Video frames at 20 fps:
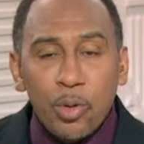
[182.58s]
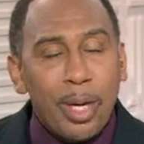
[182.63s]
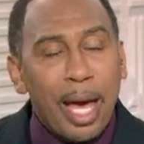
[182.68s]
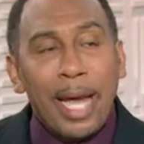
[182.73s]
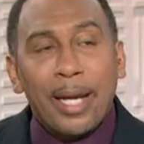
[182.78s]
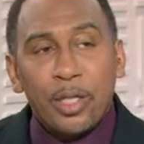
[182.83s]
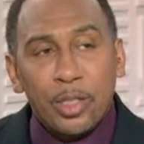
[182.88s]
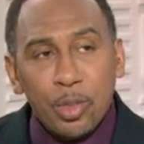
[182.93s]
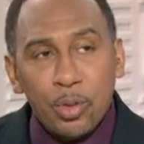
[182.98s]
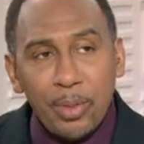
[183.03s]
You
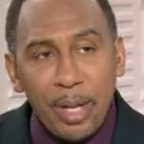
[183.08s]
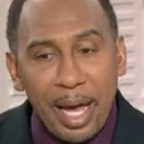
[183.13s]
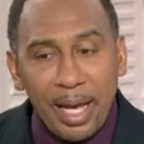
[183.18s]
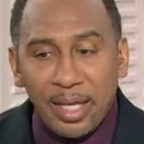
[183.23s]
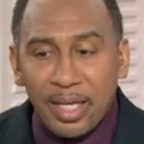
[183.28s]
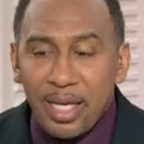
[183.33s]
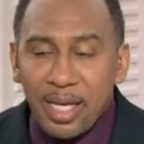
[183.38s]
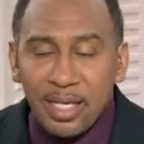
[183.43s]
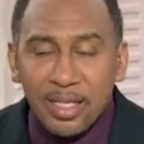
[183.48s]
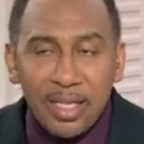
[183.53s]
got to do that.
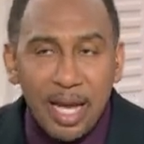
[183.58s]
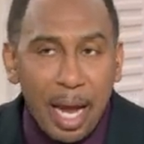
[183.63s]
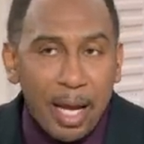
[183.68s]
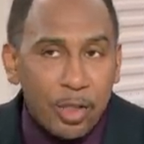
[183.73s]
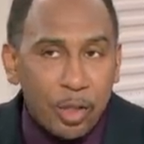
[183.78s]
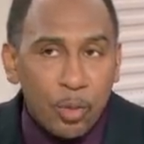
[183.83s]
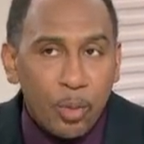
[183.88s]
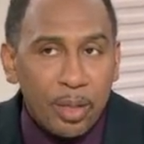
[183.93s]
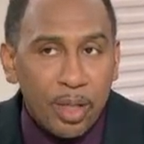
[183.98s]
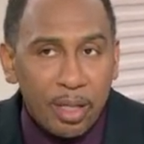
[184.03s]
He's
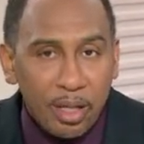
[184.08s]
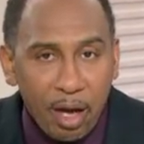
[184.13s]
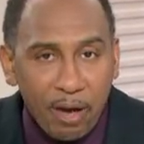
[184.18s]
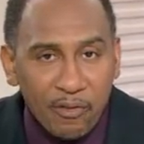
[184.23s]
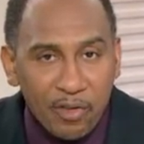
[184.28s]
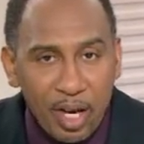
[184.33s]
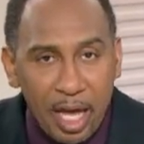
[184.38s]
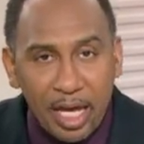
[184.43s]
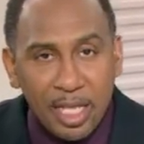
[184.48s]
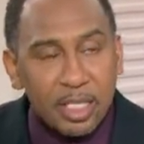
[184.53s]
not doing
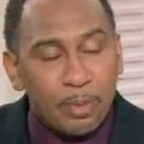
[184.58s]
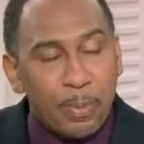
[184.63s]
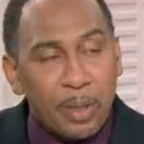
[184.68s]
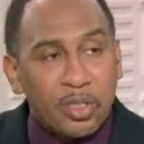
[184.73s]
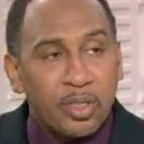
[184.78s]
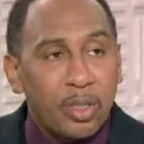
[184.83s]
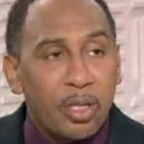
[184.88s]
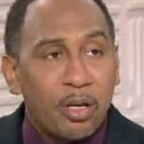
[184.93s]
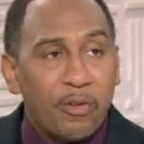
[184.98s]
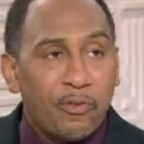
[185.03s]
enough of that,
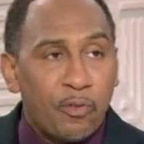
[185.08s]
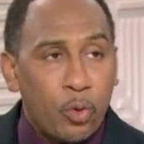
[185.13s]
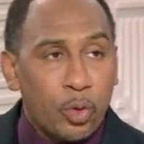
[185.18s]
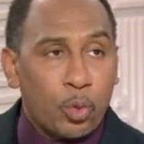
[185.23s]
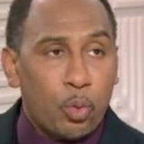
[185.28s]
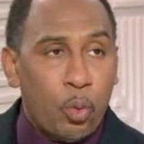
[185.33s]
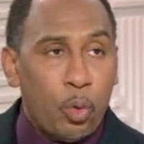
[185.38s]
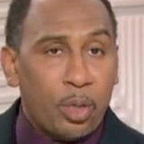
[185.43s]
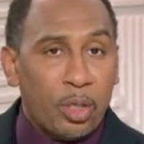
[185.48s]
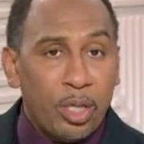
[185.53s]
especially in the
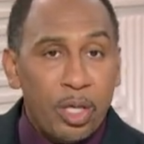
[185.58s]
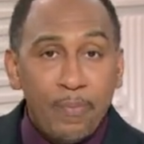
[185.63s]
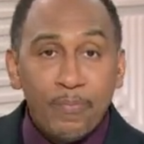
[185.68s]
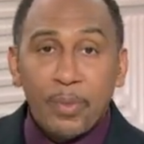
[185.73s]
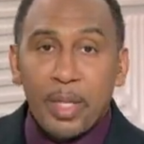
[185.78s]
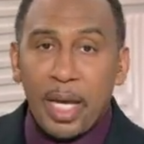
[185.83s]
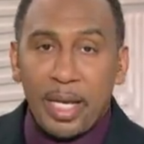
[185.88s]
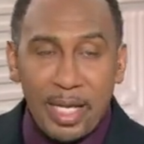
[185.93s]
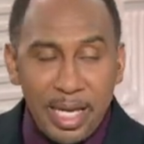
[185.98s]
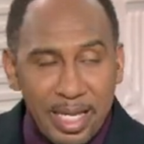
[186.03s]
fourth quarter.
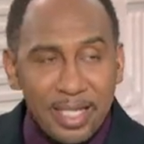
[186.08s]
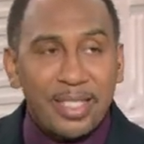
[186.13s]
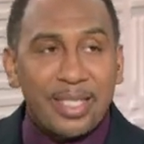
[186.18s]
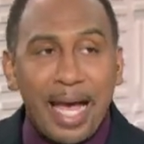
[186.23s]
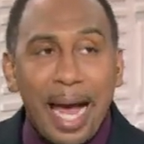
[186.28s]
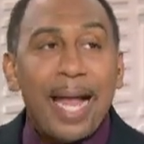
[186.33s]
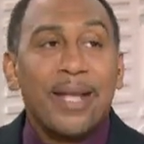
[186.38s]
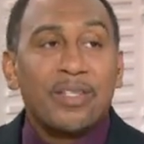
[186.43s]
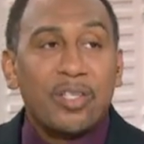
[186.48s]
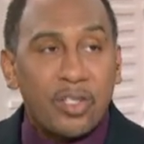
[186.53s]
And he's
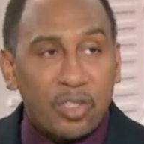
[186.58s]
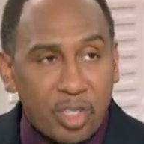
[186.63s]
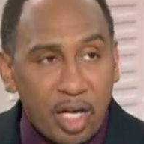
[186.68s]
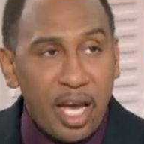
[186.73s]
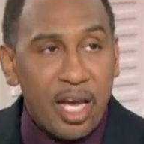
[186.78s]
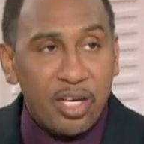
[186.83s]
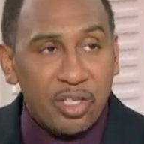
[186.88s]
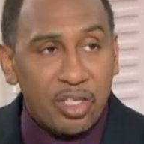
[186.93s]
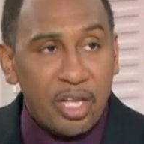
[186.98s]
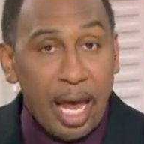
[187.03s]
got to
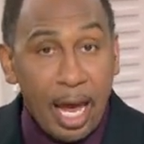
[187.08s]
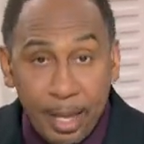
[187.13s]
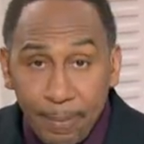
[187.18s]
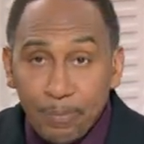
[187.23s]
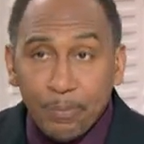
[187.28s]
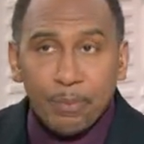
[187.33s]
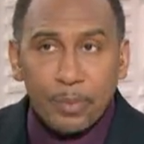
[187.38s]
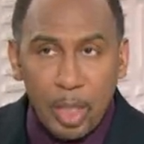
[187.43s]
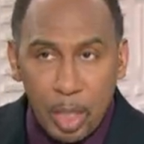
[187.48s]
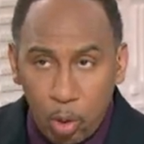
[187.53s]
change that
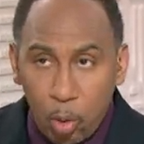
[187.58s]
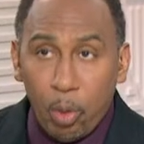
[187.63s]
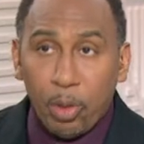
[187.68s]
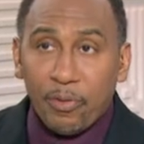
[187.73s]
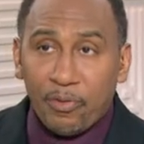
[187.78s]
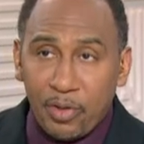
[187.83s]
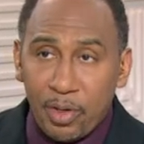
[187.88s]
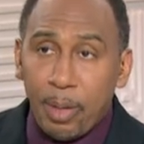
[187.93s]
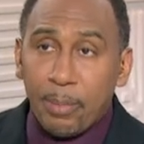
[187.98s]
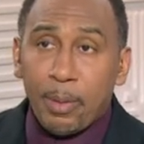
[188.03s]
in
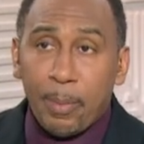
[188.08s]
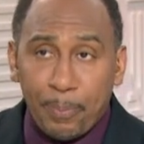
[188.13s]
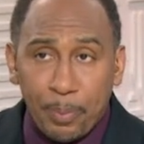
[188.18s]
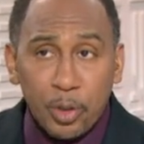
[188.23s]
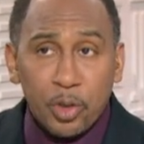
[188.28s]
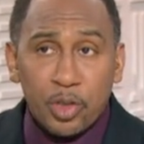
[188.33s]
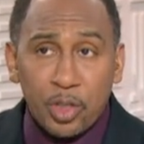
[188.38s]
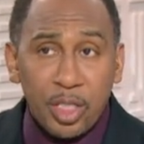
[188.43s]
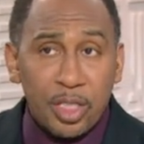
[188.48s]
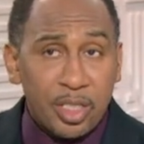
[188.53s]
order for them to
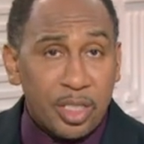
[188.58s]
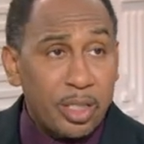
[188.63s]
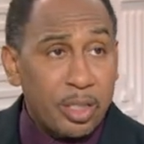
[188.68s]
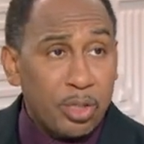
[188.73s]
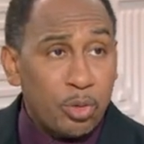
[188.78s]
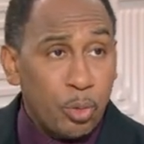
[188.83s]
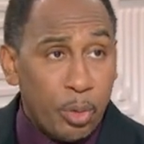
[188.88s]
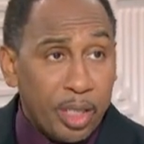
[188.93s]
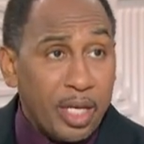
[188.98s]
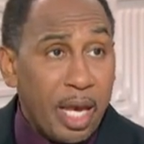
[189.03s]
push this
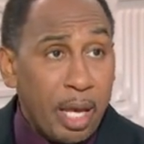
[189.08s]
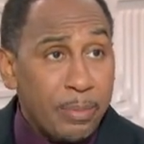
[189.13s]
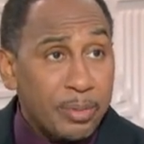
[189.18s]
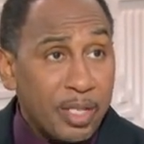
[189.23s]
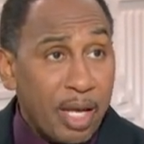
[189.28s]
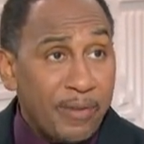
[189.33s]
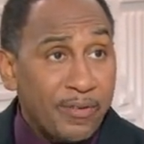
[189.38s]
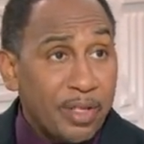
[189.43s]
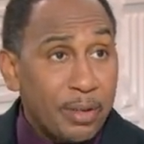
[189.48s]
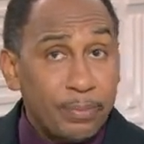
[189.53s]
to a game
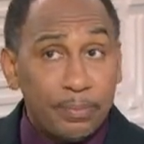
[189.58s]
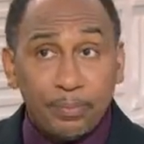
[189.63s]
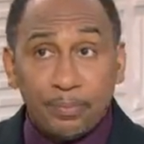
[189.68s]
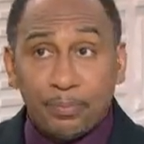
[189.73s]
seven.